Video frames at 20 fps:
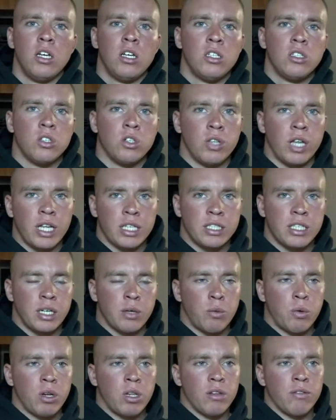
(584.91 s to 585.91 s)
so that's like
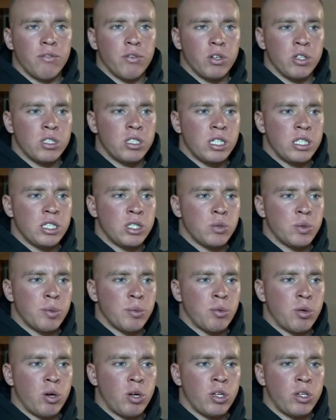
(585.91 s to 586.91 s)
one of the first days of
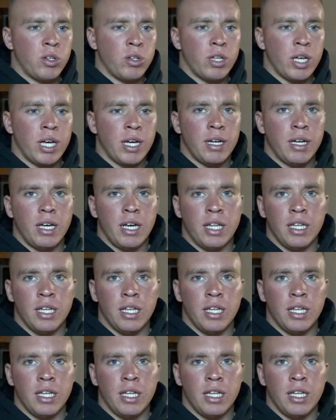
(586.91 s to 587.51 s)
swim qual, you do that.